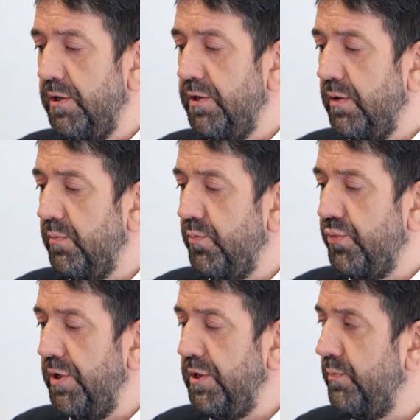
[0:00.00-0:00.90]
that
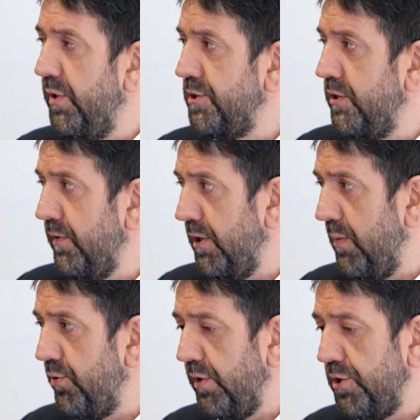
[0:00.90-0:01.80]
pre-competitive
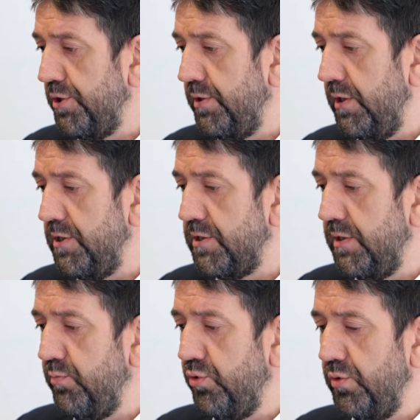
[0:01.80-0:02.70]
collaboration is
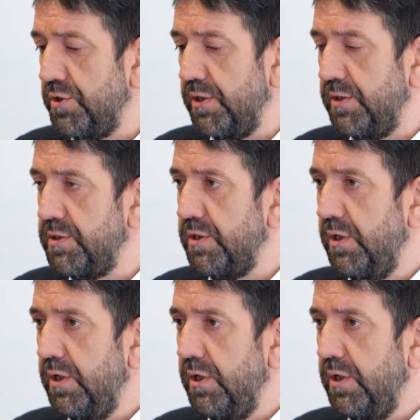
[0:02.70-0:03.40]
important,